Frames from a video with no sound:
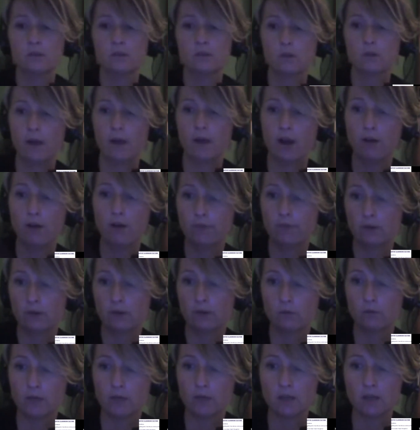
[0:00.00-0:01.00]
Quite
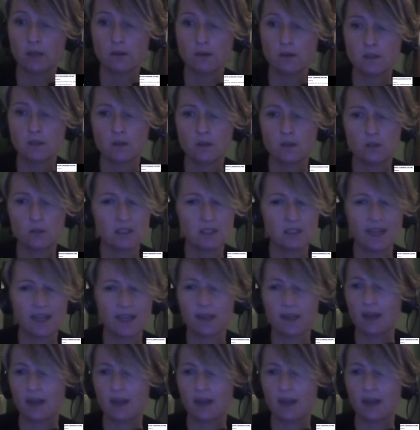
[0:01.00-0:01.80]
often we use, you know, just like